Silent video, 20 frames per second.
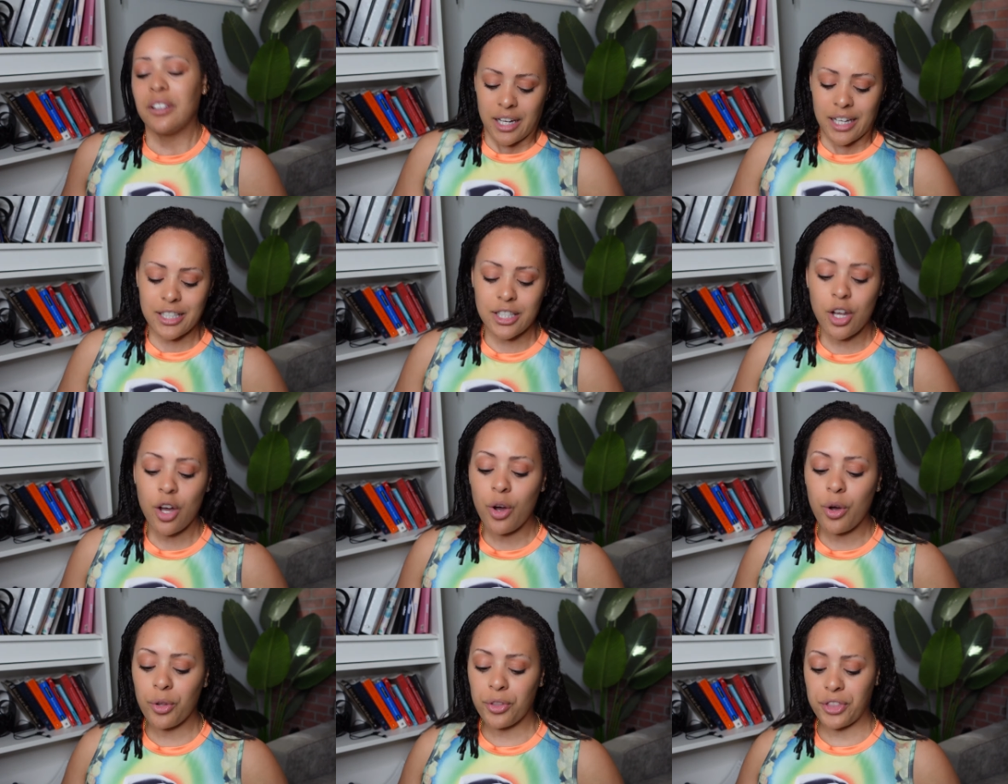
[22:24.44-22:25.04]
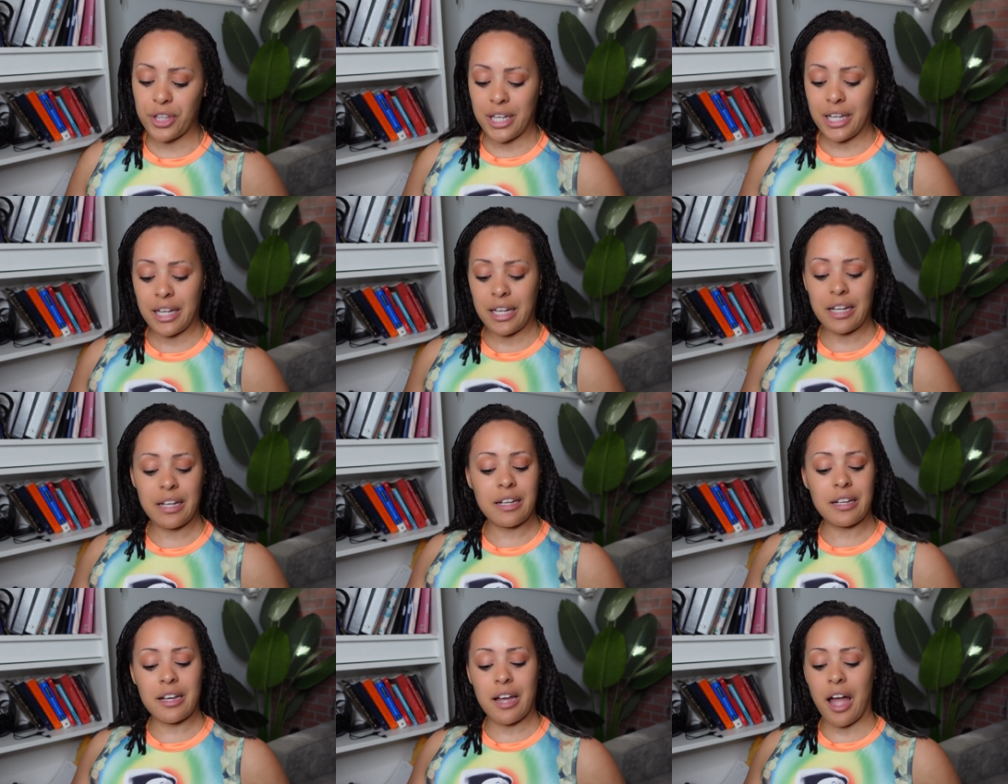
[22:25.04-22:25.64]
it's a whole
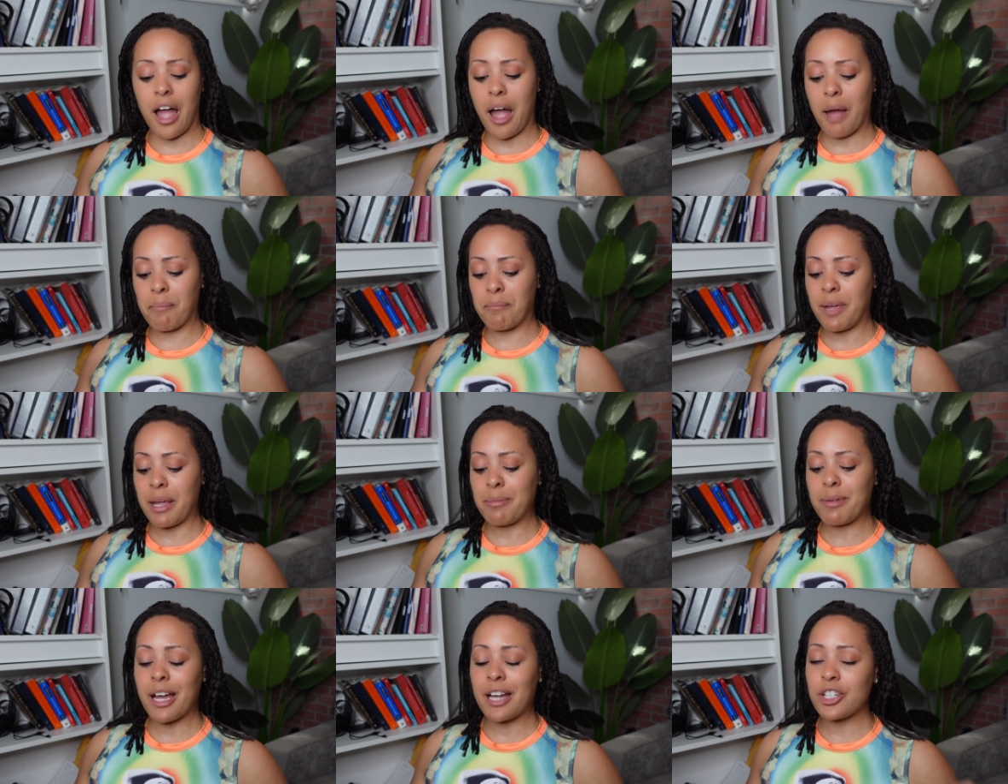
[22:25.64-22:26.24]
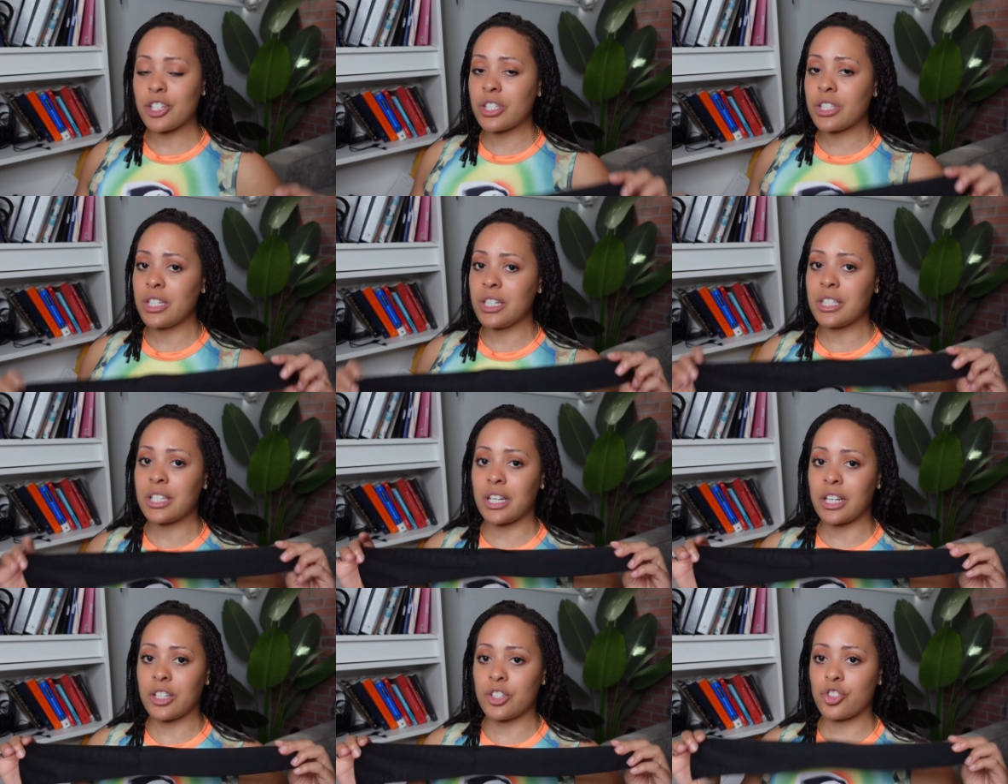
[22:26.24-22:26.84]
thing. Maybe I just need
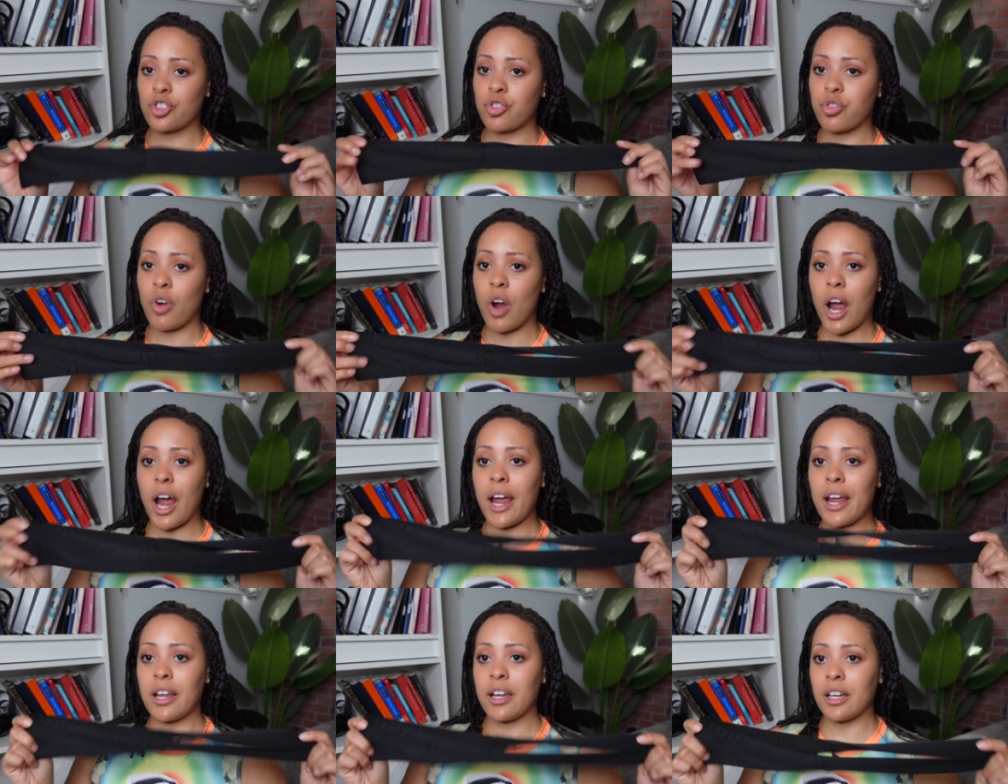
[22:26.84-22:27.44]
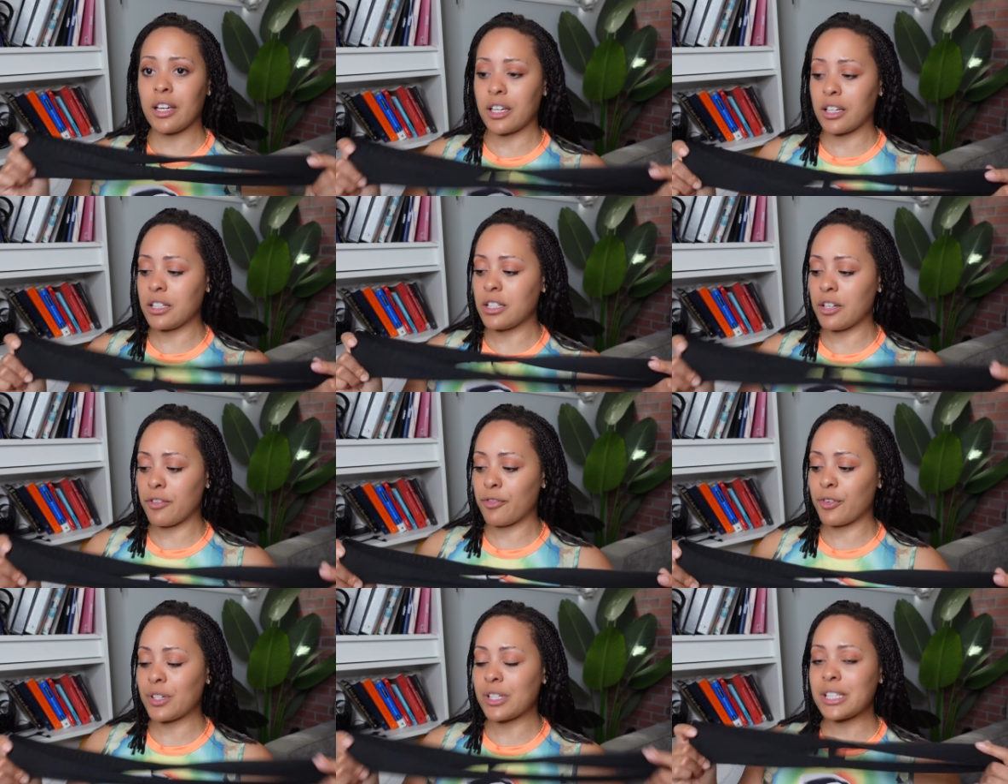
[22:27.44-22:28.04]
to try like a
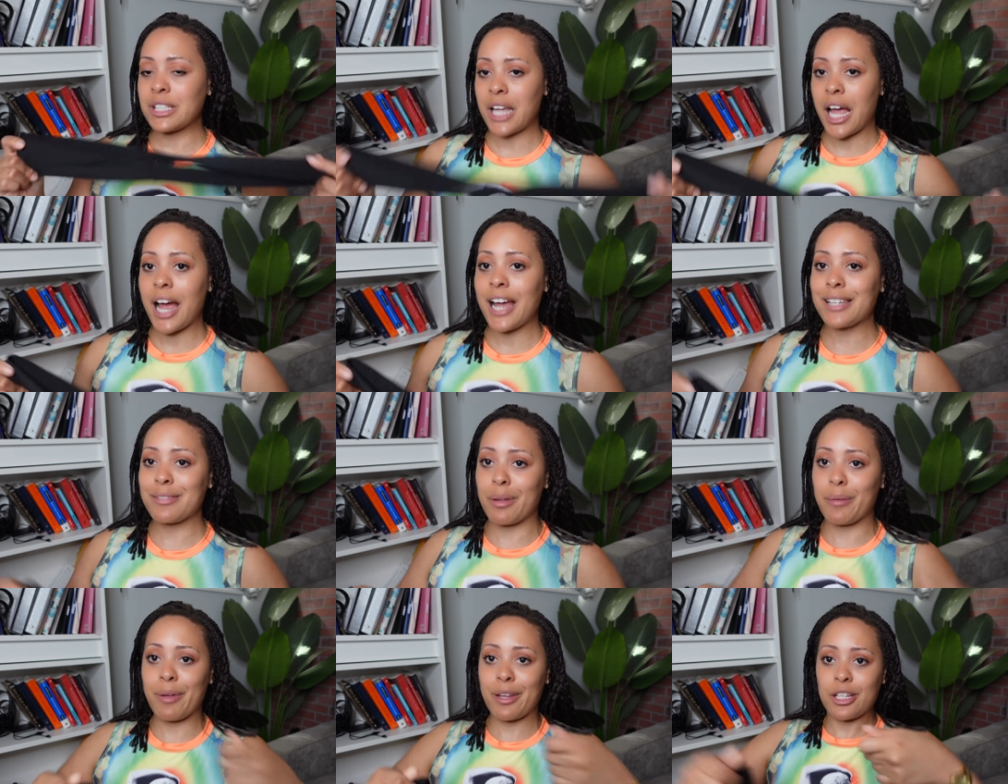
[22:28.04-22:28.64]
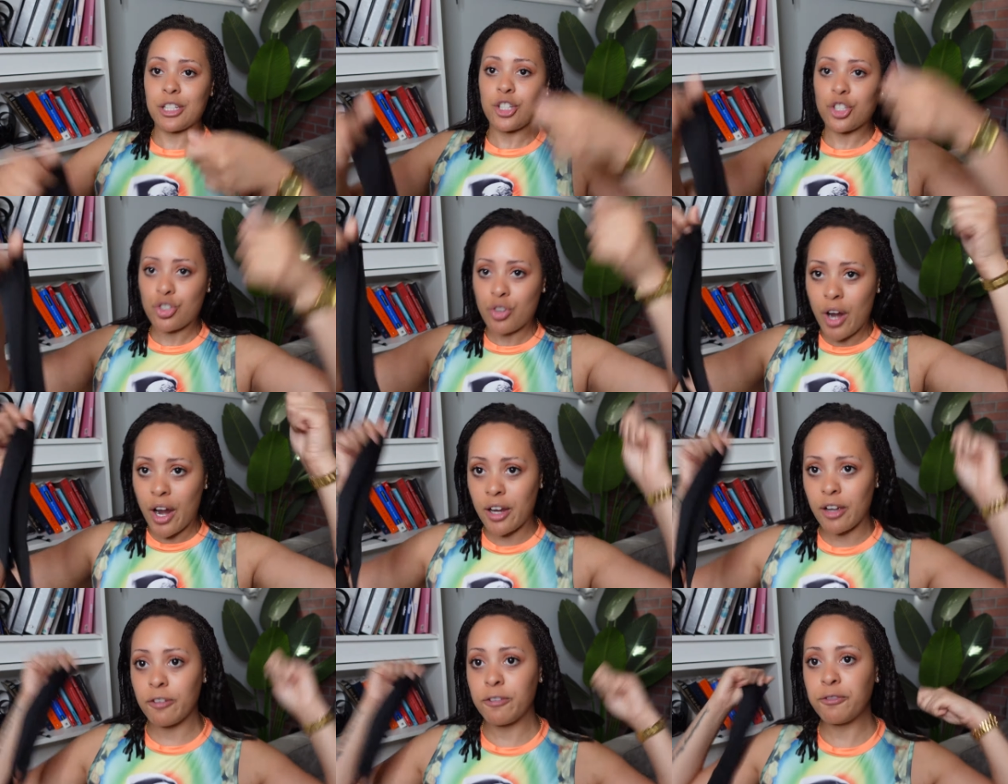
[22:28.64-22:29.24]
different size. Maybe I need to
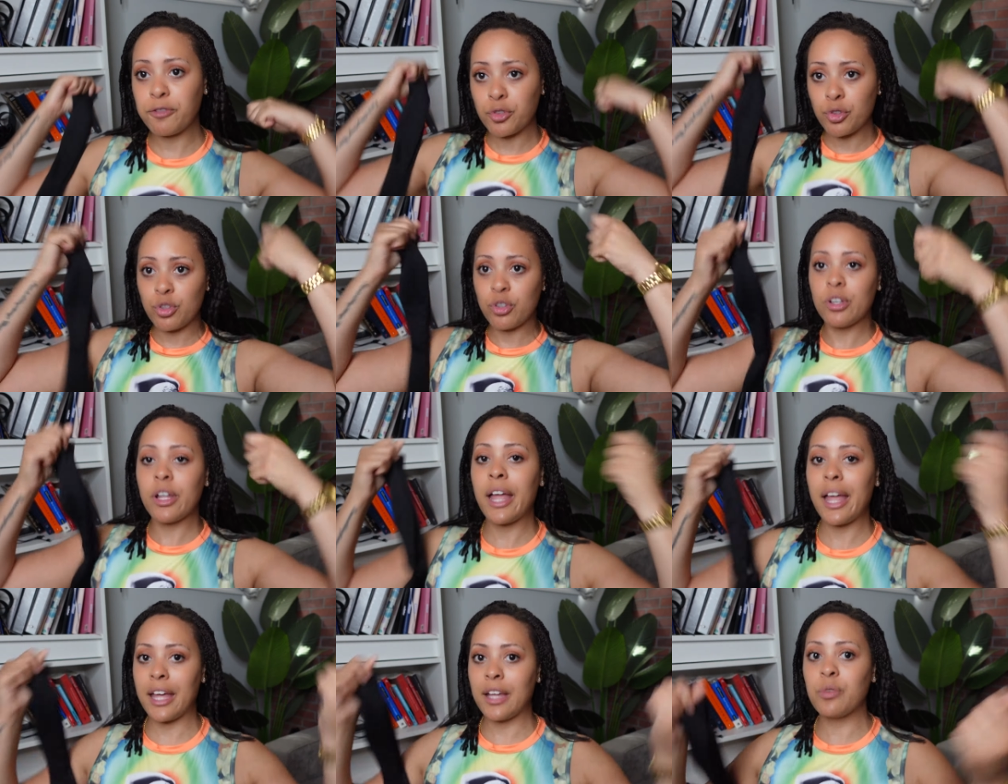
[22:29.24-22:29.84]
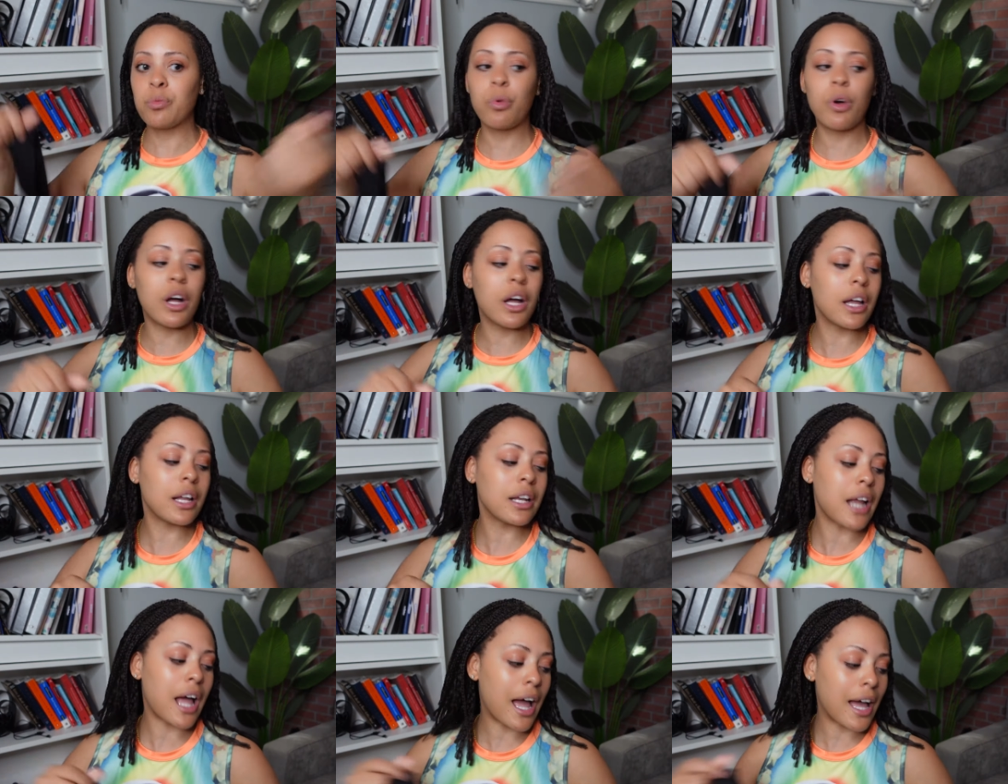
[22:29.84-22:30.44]
try a full head one.